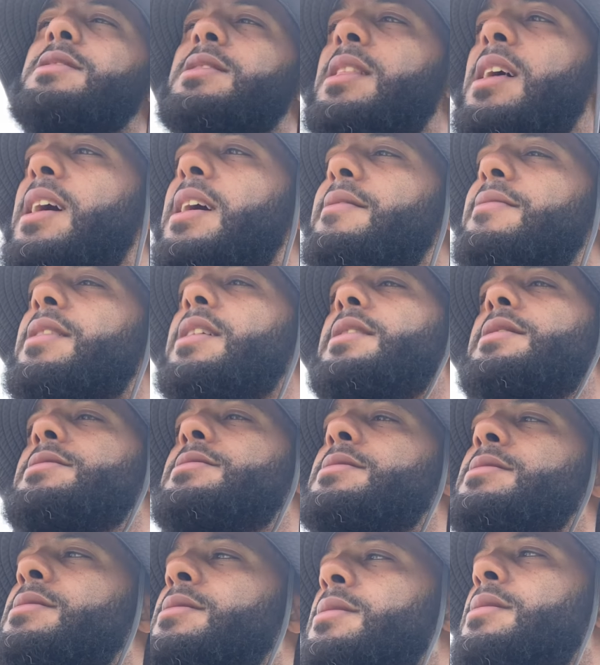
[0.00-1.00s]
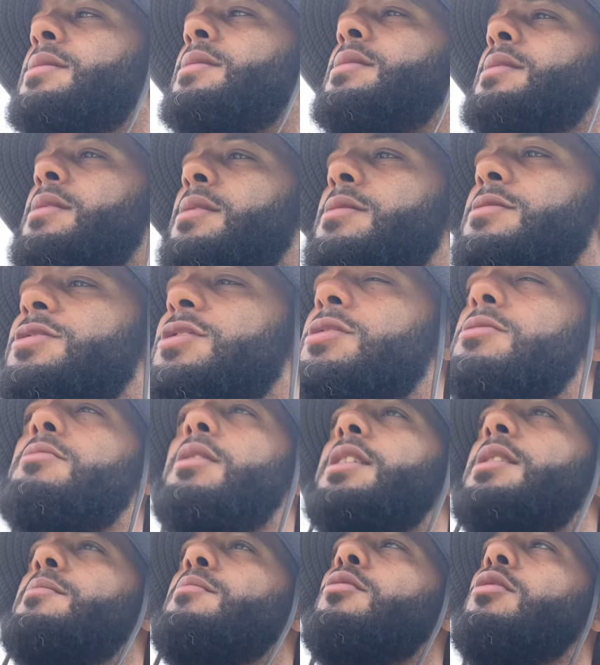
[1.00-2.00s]
and live gates,
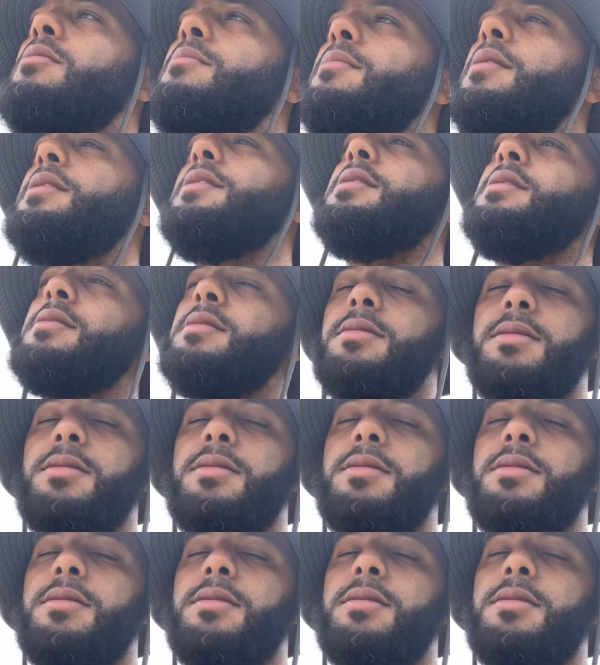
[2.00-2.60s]
generated more money